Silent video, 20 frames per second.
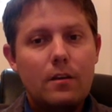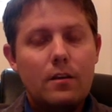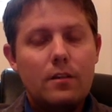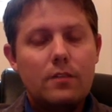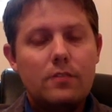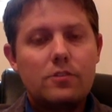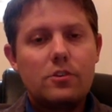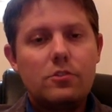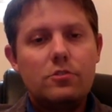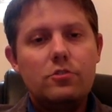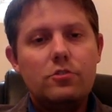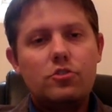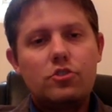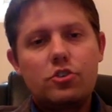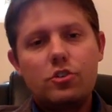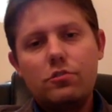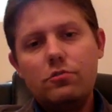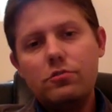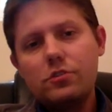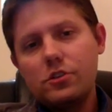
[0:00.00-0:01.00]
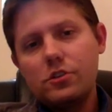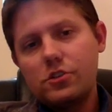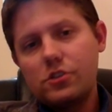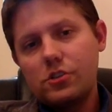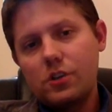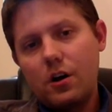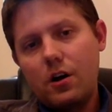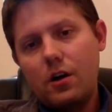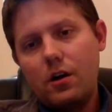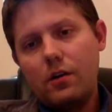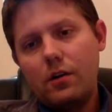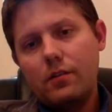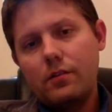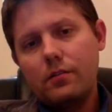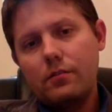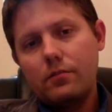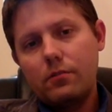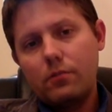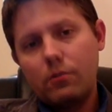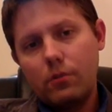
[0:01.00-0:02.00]
So you choose a
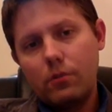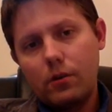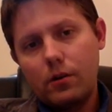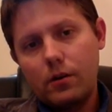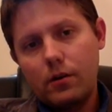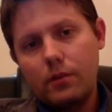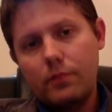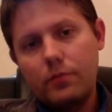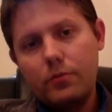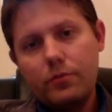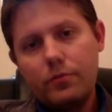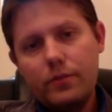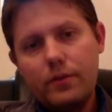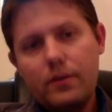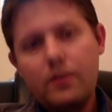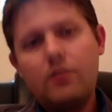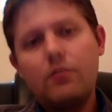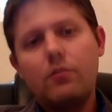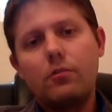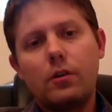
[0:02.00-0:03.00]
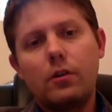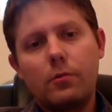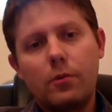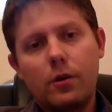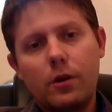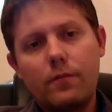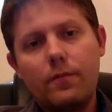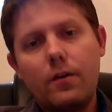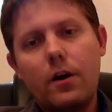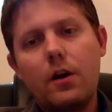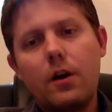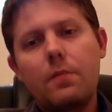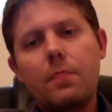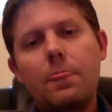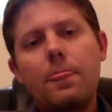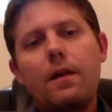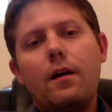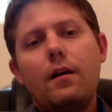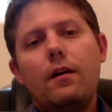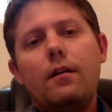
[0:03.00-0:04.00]
song or a movie or a work of
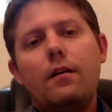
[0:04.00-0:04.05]
art